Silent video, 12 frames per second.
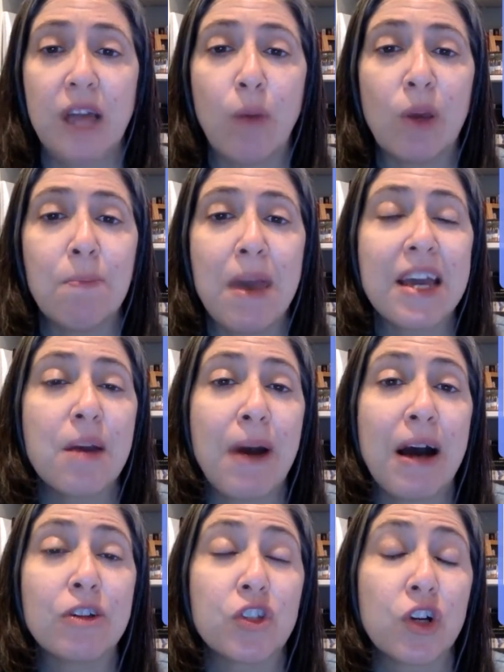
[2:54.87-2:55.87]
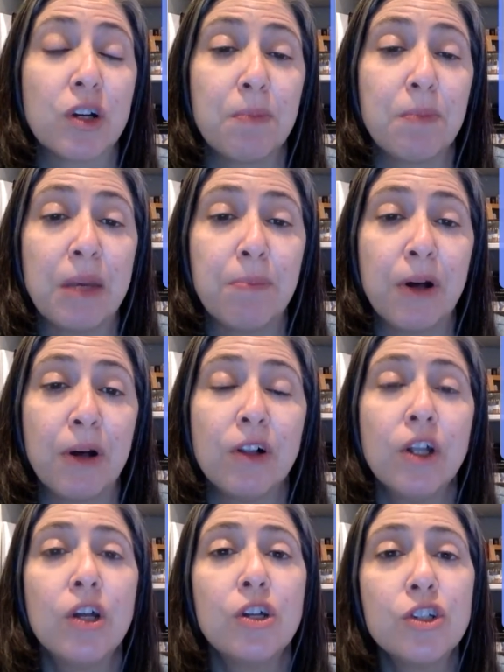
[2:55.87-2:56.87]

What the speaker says: that we make about certain people